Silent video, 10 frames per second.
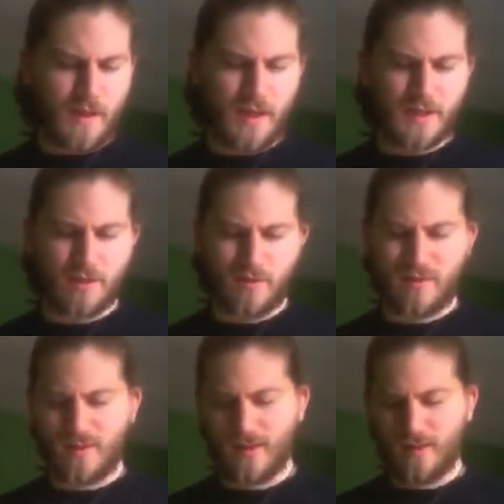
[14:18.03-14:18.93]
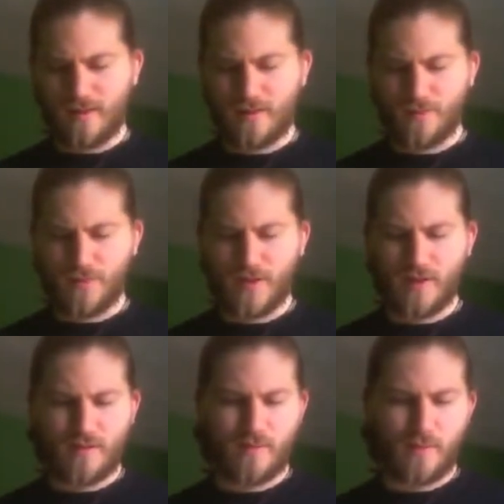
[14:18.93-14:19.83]
I don't think that
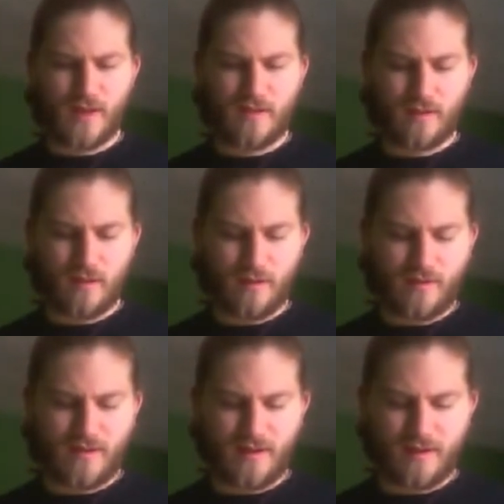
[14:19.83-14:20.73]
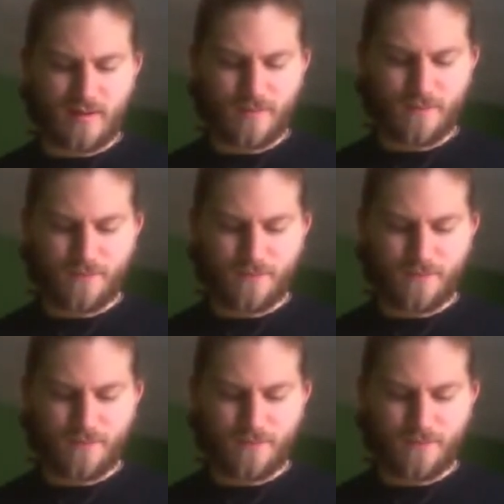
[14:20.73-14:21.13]
it makes a lot of sense.